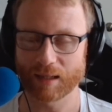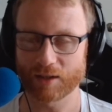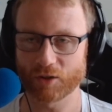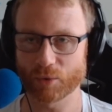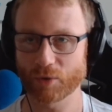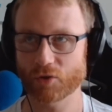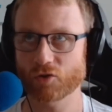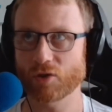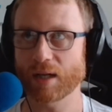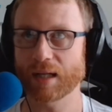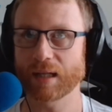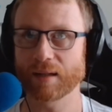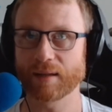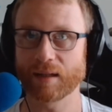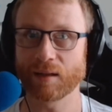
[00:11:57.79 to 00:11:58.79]
You are
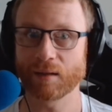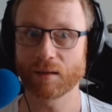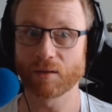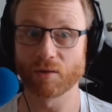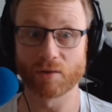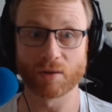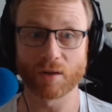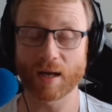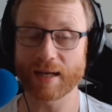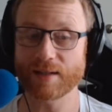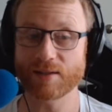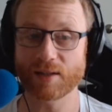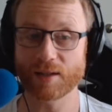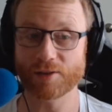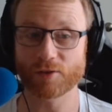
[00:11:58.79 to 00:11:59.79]
tracking the
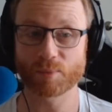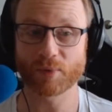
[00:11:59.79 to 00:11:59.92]
90th